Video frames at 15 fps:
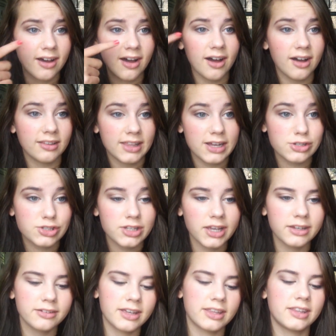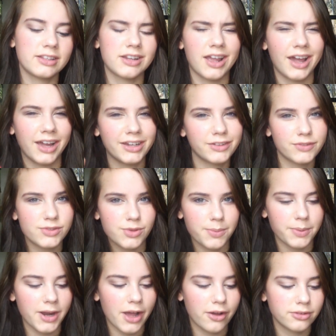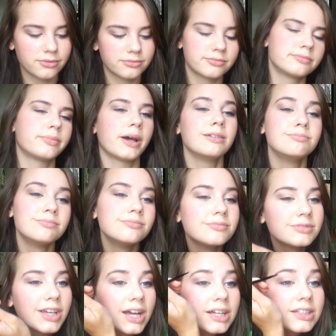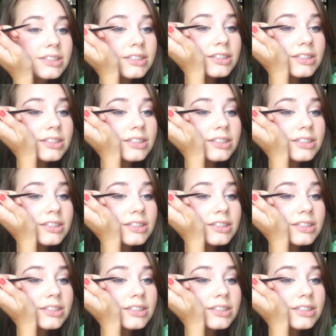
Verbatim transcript: uh, lash line and then kind of sweep it out. But yeah.